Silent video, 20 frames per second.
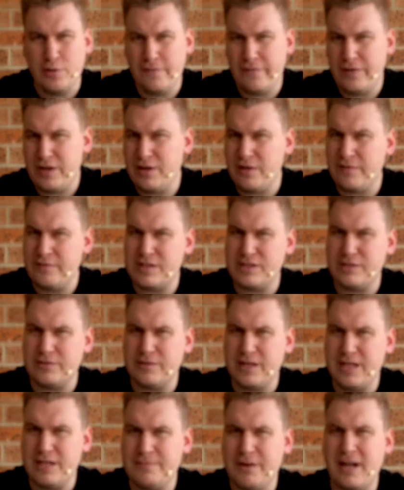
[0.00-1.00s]
a video of this
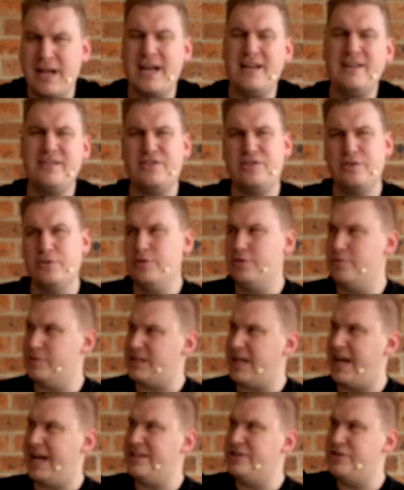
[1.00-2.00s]
already, but I had a dude who
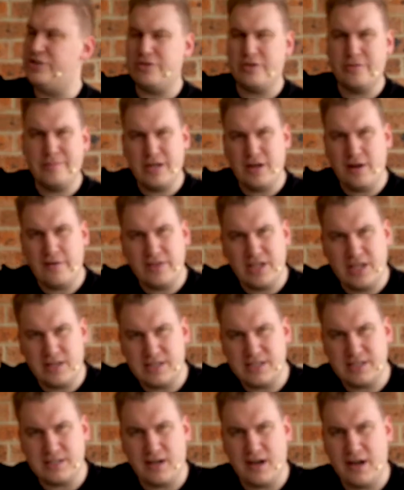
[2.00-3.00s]
was hedge trimming over the
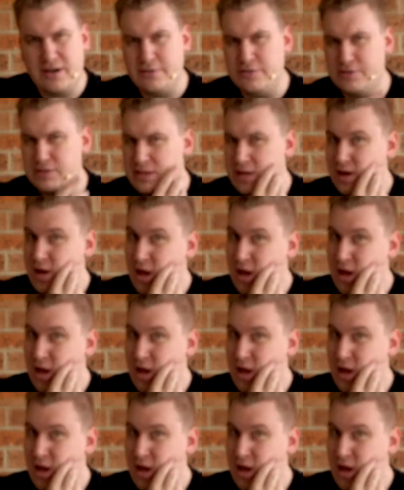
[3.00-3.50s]
other side who's